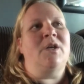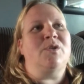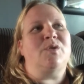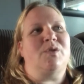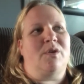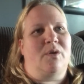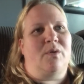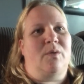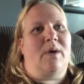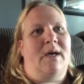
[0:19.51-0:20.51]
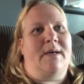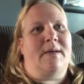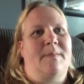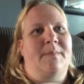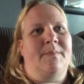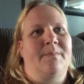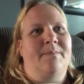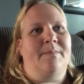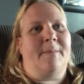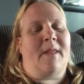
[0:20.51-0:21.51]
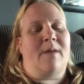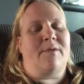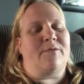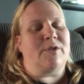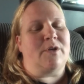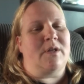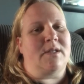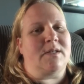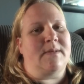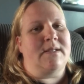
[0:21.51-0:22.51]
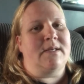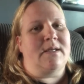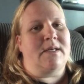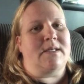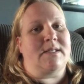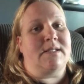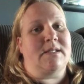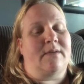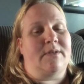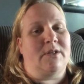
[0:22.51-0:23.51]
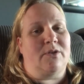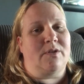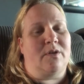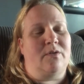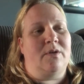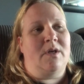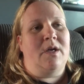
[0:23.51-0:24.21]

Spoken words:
So, I had my first colonoscopy 7 years ago.